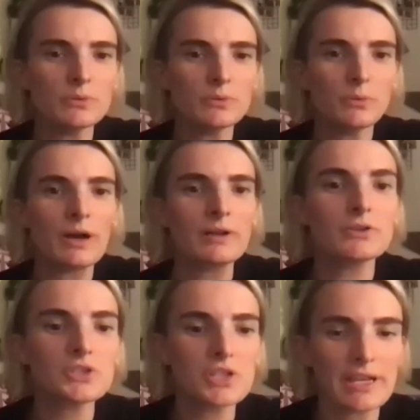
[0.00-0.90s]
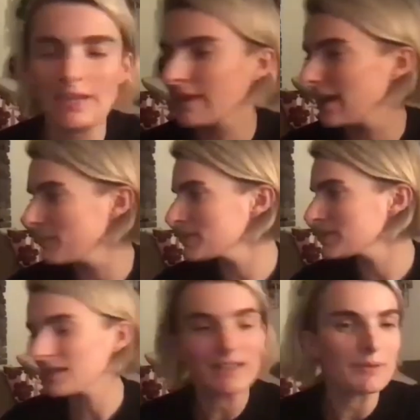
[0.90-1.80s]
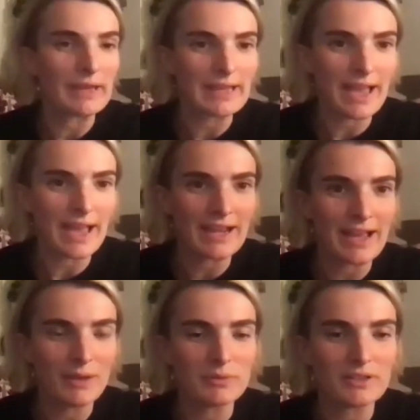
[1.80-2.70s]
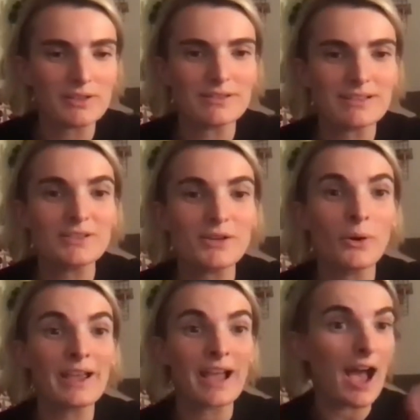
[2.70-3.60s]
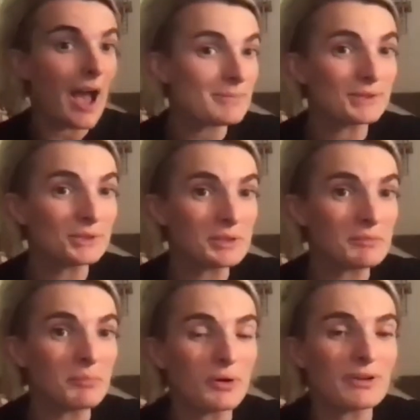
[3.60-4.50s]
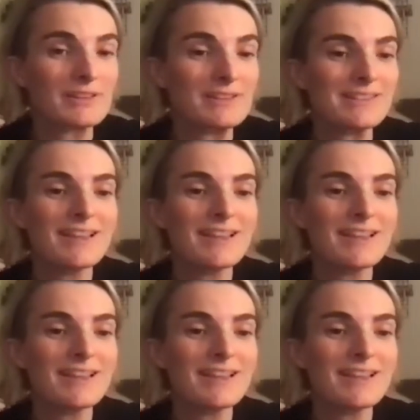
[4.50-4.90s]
While you're checking that, I'm just going to let my cat out because he's going absolutely bonkers. Go